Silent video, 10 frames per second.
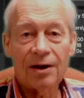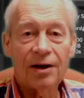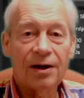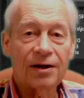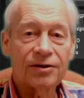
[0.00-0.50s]

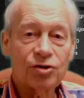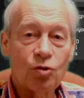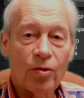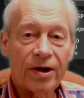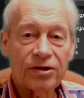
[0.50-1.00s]
uh,
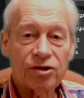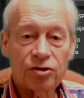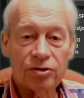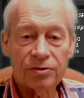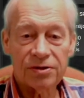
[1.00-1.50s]
talking
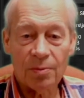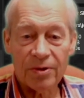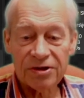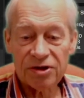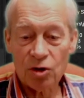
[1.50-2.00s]
to
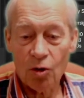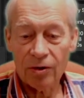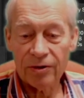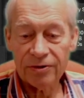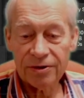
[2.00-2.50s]
someone in
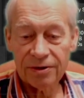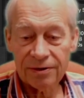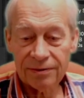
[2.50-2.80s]
Scotland.